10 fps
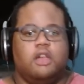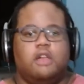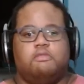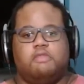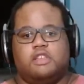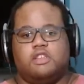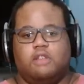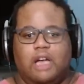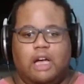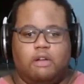but so
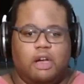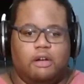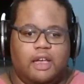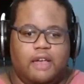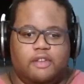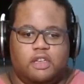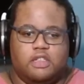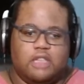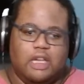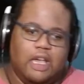how I have it
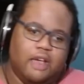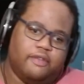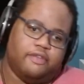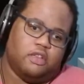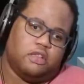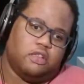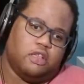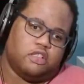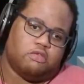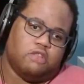is I have
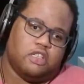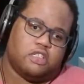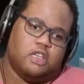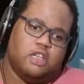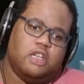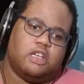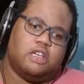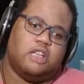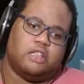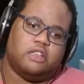the switch
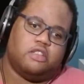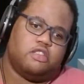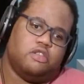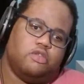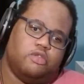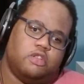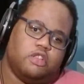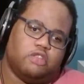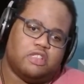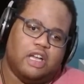connected to the
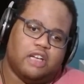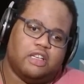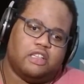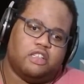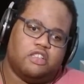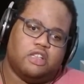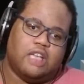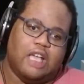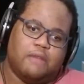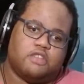switch dock connected to the
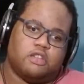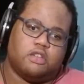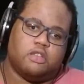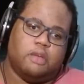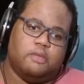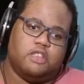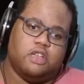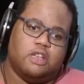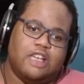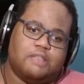to
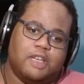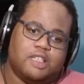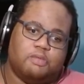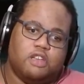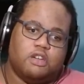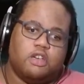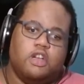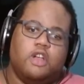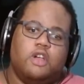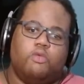the HDMI splitter,
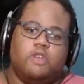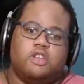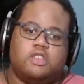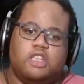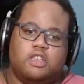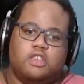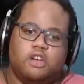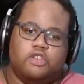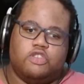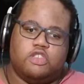which then
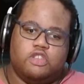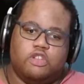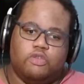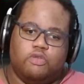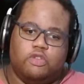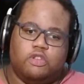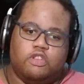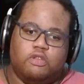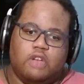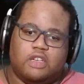goes to
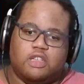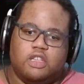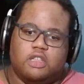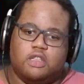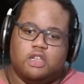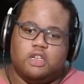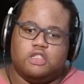actually the